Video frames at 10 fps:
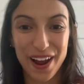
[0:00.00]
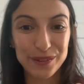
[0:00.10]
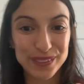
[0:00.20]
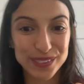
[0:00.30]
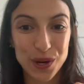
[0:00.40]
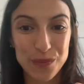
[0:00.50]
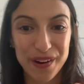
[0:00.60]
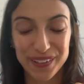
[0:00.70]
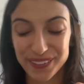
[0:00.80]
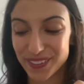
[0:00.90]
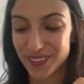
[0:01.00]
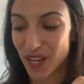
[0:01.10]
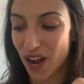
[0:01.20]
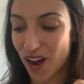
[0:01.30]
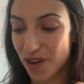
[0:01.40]
will tell parents,
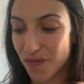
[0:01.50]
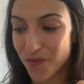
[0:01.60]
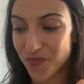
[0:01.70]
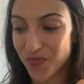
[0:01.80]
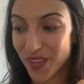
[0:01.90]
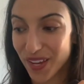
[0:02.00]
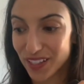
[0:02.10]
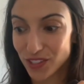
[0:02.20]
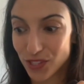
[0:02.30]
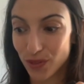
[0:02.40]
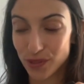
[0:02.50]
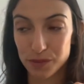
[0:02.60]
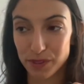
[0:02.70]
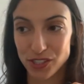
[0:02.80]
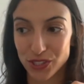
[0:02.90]
too,
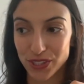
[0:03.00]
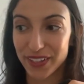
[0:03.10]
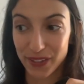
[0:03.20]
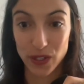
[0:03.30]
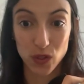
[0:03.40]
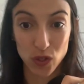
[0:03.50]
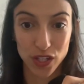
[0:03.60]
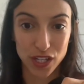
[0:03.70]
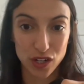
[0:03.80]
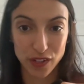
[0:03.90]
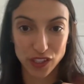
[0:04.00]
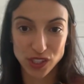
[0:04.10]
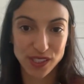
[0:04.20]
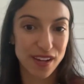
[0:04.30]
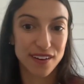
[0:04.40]
especially like in the early intervention
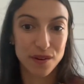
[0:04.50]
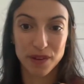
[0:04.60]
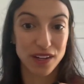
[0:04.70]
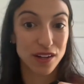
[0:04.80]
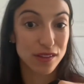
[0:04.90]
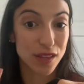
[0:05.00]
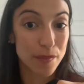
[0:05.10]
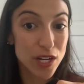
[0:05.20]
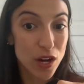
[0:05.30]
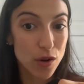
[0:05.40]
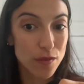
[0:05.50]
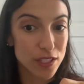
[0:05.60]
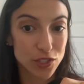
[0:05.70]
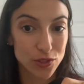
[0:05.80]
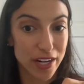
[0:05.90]
setting. I'm like, let me know if the
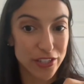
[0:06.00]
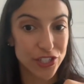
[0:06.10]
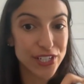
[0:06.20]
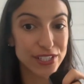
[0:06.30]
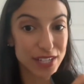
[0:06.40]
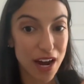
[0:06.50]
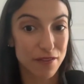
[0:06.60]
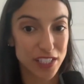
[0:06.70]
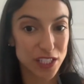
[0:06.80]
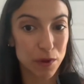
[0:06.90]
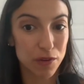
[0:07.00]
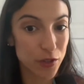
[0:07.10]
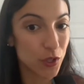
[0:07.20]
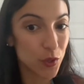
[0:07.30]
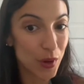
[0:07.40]
strategy is not feasible for
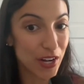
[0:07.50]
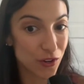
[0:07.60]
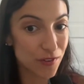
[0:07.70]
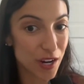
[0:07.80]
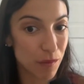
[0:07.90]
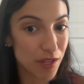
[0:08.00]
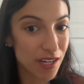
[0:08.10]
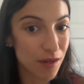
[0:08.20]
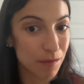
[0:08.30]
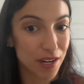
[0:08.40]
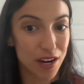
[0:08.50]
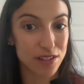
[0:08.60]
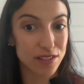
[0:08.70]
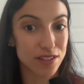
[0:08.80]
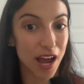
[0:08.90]
you and your family,
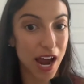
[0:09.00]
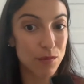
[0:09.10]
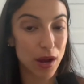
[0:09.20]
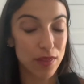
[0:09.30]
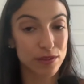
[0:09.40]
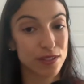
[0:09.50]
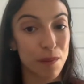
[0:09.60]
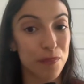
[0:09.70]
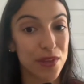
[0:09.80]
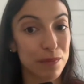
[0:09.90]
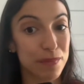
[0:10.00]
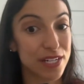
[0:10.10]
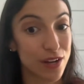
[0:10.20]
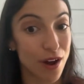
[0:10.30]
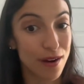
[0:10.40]
because I'd rather something be
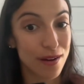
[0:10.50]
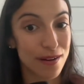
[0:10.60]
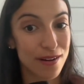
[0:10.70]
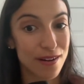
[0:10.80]
done